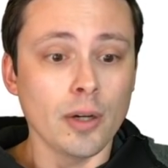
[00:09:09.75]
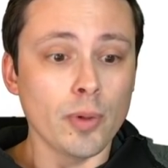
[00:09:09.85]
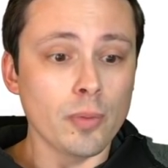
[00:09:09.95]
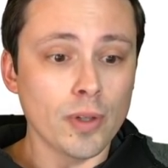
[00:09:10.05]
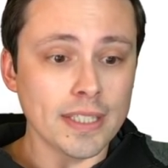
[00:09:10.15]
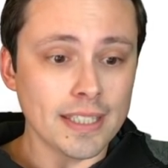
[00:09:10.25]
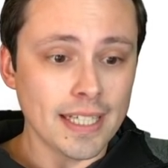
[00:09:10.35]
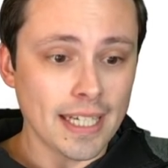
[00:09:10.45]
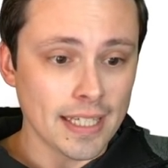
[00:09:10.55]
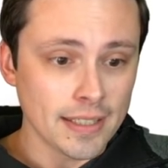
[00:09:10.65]
we once
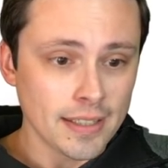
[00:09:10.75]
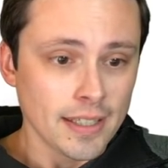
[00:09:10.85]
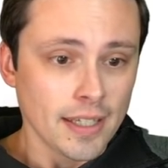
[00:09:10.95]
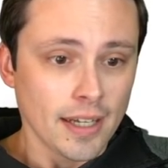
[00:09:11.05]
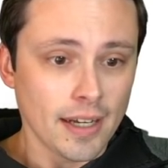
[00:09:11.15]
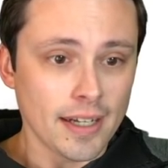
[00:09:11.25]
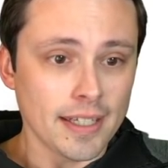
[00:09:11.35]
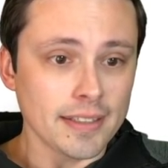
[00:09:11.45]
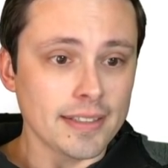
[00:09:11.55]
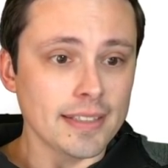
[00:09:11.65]
again
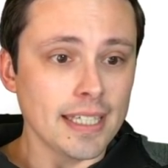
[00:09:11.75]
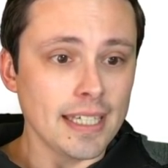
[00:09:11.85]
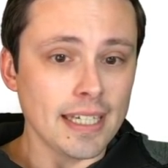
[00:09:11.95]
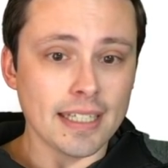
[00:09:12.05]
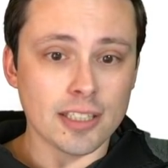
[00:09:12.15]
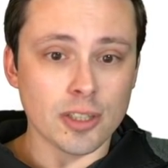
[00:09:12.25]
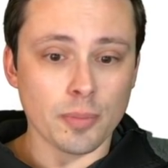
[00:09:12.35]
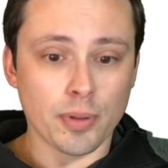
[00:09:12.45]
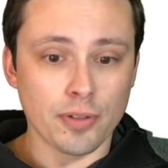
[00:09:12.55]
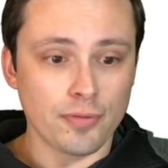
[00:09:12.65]
uh, see its
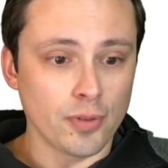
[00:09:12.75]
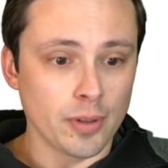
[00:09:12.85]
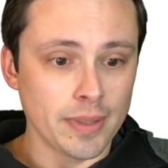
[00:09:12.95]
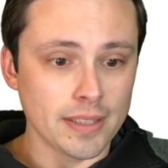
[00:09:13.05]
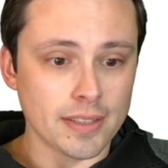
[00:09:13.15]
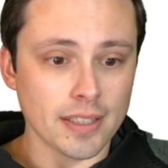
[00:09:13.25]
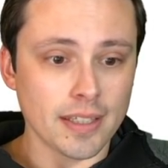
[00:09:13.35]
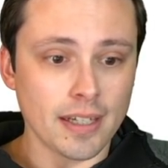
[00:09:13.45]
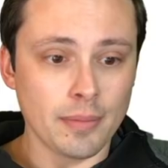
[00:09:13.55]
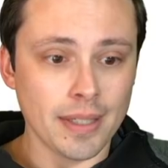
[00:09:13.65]
performance
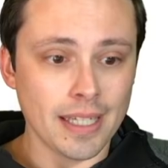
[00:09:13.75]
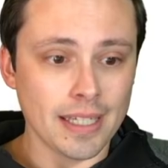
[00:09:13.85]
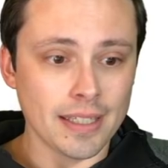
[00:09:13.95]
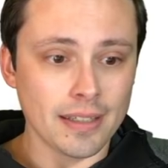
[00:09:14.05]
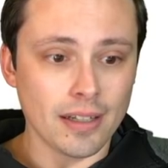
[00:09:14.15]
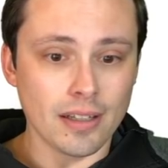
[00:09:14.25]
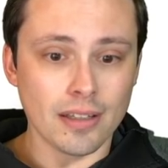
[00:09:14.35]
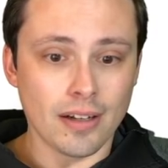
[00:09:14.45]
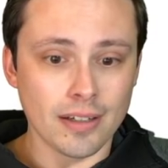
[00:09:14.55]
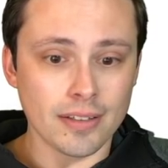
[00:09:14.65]
coming in
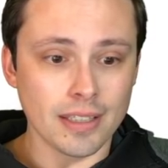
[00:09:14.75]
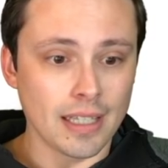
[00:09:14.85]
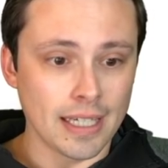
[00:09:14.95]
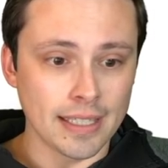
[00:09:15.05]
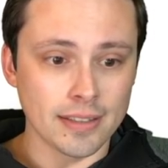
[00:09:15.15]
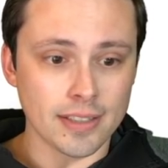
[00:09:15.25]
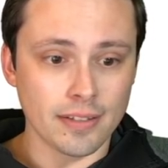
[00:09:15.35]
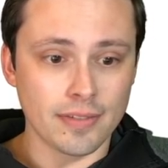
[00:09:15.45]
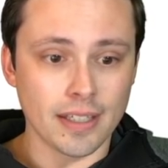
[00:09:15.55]
along the lines of,